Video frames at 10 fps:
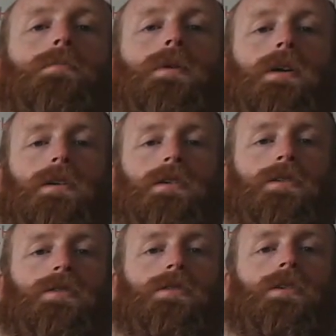
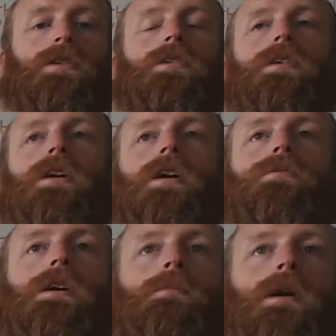partners
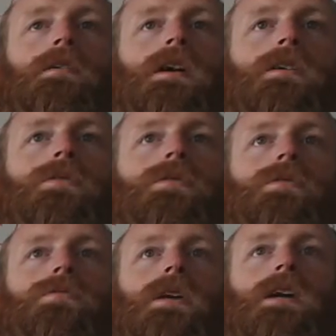remarry
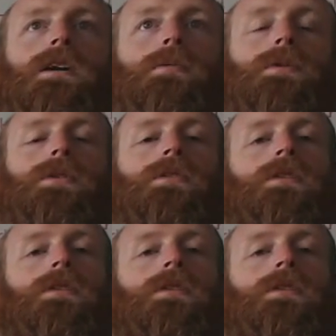or recouple,